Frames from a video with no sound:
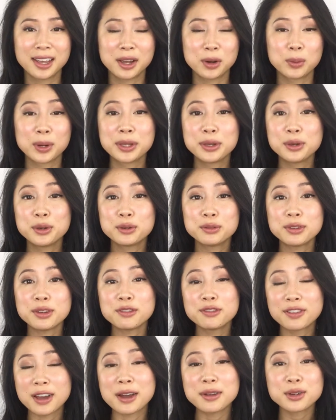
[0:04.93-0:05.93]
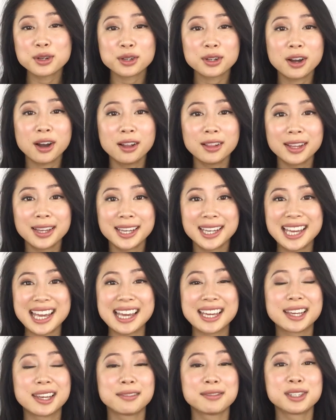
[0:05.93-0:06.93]
When you've found your calling,
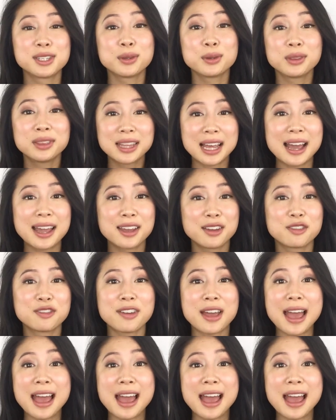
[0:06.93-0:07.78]
it gives you life,